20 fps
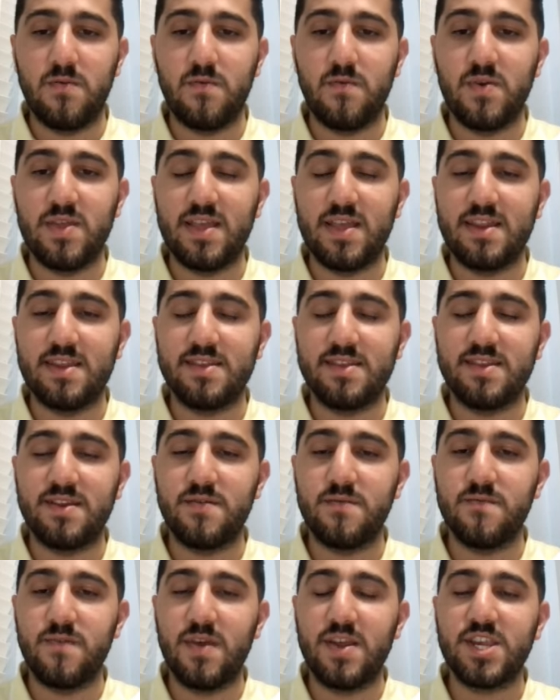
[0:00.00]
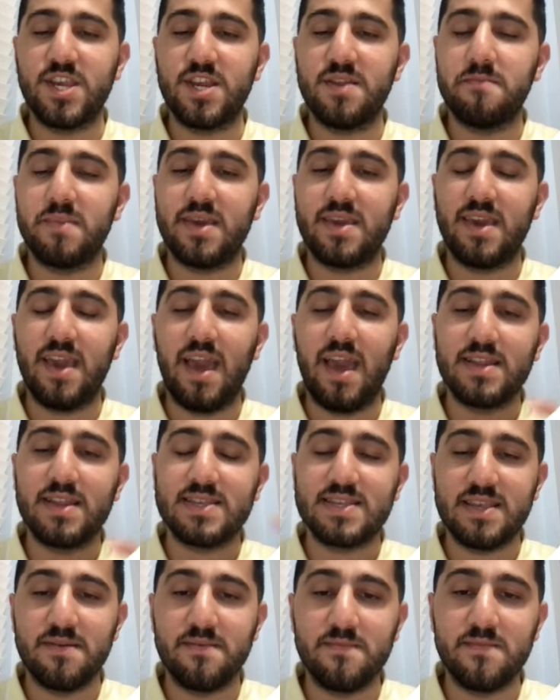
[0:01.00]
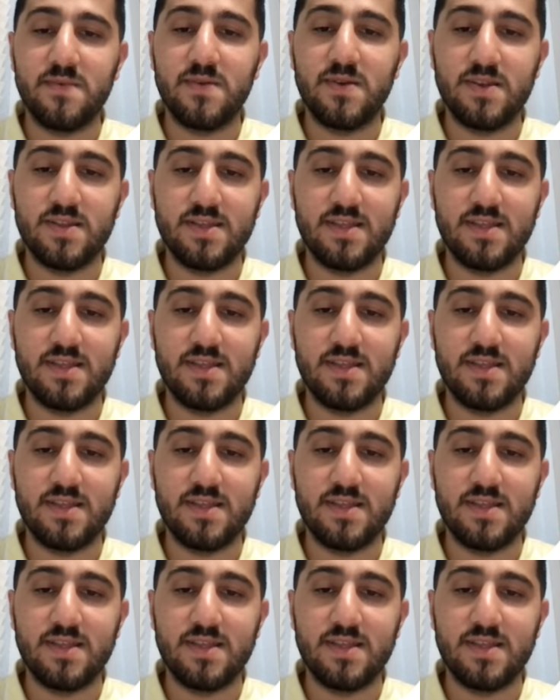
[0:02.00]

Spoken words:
with an intervention mechanism